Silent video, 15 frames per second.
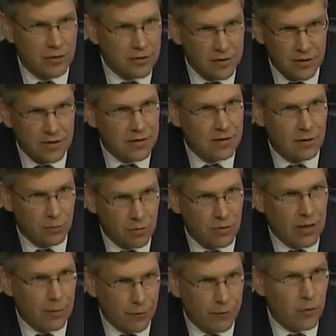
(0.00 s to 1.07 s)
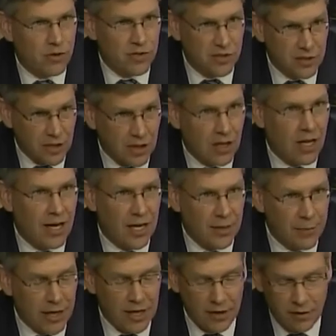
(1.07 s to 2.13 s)
Or the labor force has
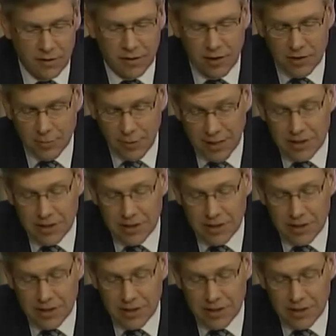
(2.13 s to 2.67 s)
declined by 800,000.